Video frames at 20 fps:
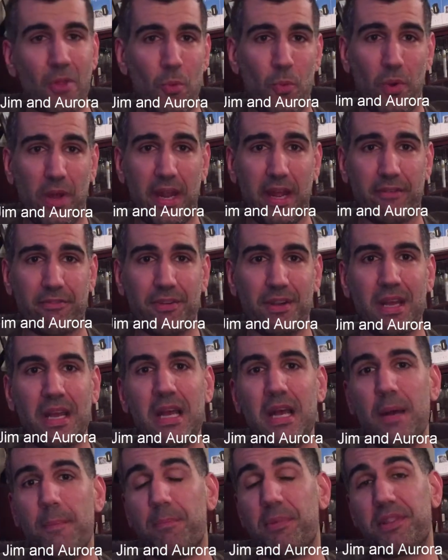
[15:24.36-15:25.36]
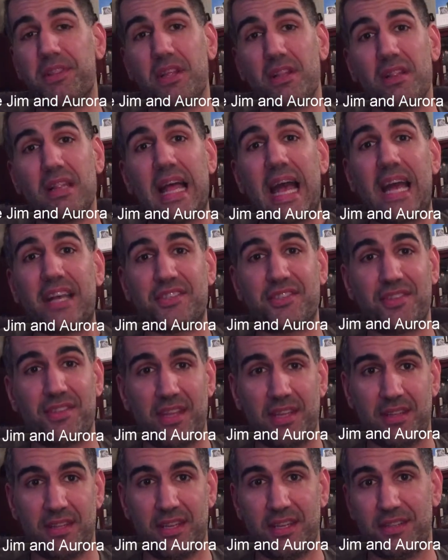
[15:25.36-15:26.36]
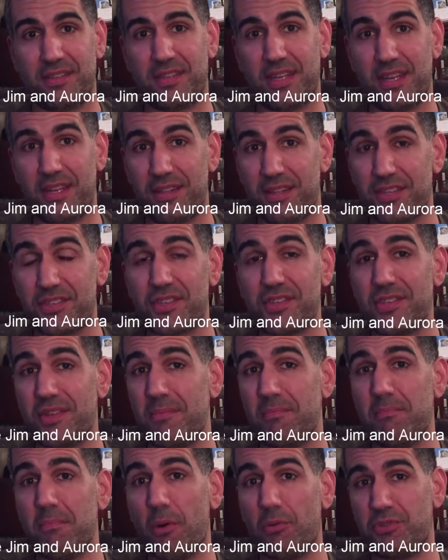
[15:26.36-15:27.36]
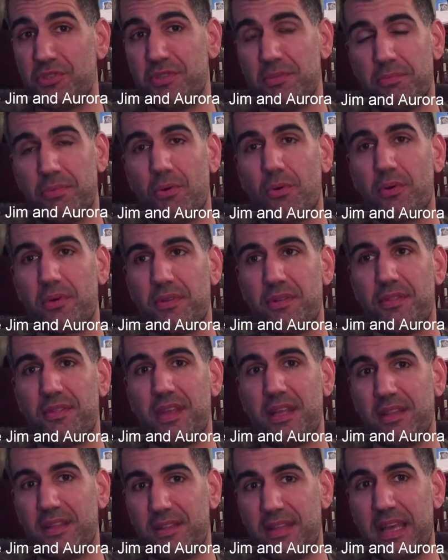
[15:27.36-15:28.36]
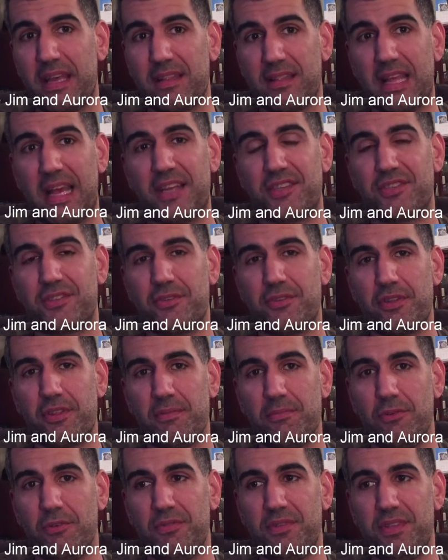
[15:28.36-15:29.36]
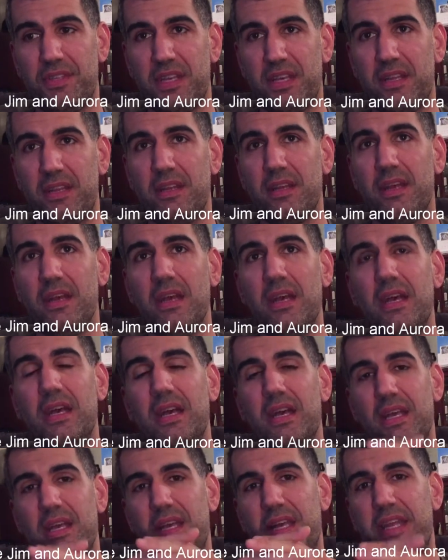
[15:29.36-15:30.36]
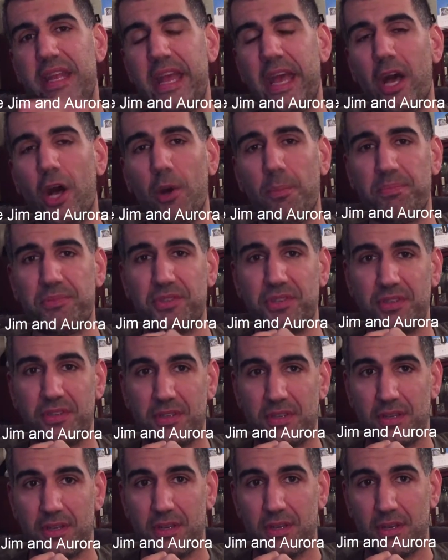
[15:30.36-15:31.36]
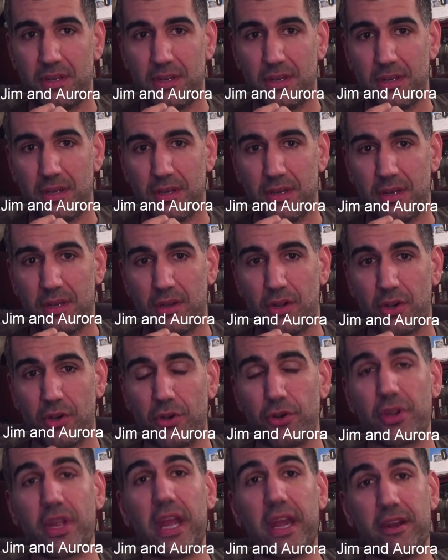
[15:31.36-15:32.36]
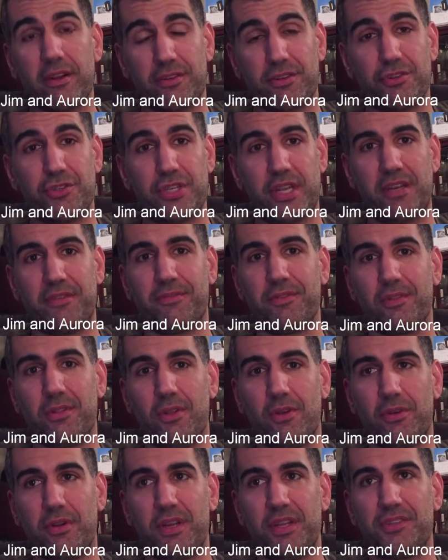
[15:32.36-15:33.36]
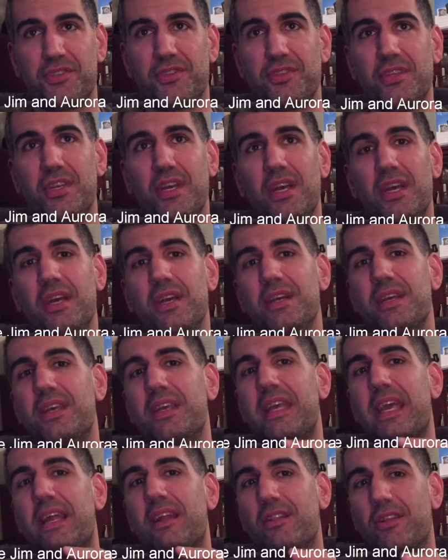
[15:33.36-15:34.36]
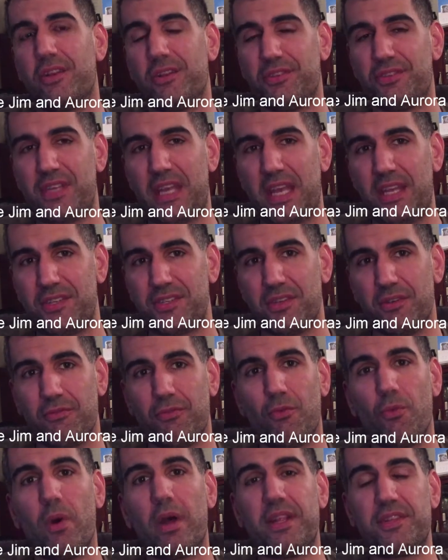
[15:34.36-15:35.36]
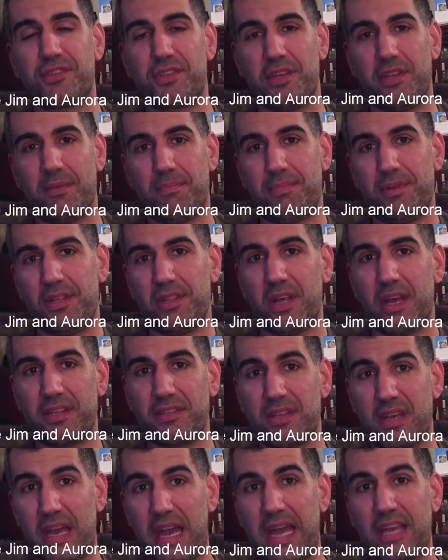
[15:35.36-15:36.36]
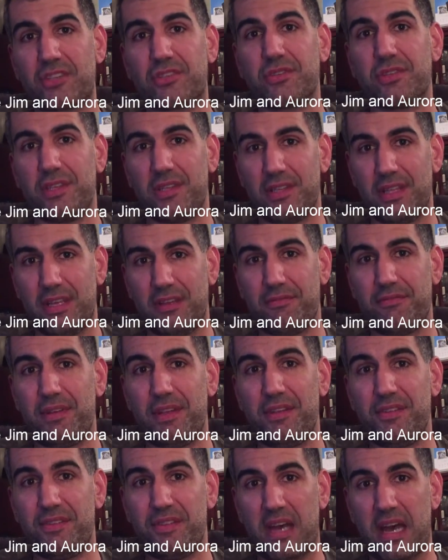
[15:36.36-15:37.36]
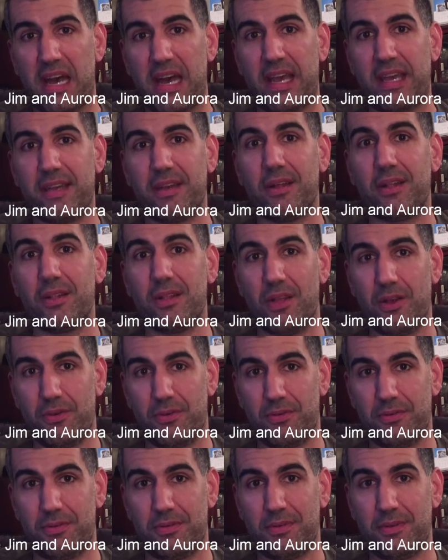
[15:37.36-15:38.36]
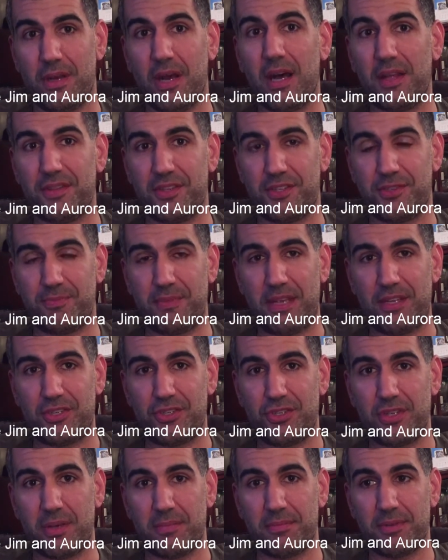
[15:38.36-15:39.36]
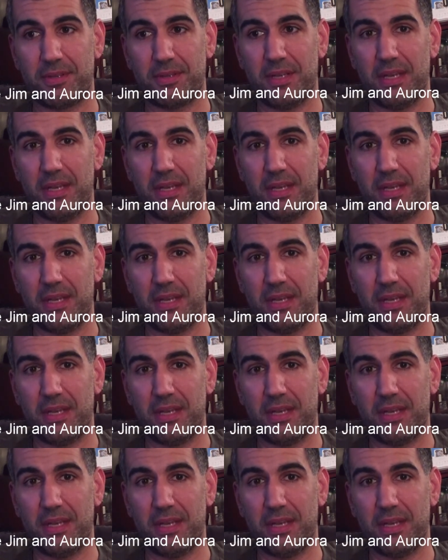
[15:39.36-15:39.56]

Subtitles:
Whatever. But the last thing that it did, and this is the most important thing that last third of the movie did, it helped her character, Jennifer Lawrence, get a little taste of what it's going to be like to actually live and die alone on the spaceship.